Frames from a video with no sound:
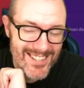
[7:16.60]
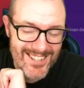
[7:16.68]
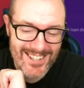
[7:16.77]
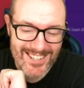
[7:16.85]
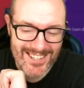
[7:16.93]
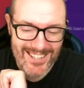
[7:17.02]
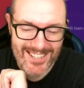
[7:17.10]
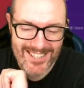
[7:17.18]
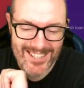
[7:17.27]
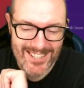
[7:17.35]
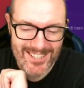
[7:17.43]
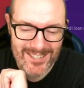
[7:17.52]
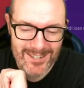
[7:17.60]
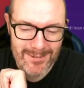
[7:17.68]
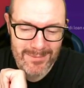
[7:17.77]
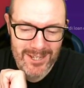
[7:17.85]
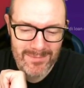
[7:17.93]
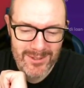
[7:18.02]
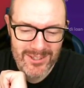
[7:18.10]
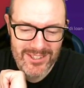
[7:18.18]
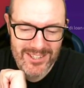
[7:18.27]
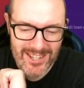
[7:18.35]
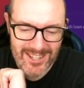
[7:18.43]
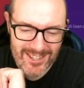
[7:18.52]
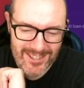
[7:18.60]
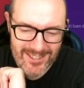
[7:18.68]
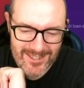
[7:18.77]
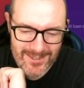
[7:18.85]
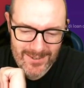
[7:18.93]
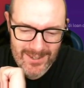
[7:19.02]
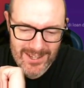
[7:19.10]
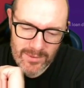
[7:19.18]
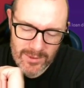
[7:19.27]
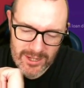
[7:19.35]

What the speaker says: that his clients are going to become unsettled. We're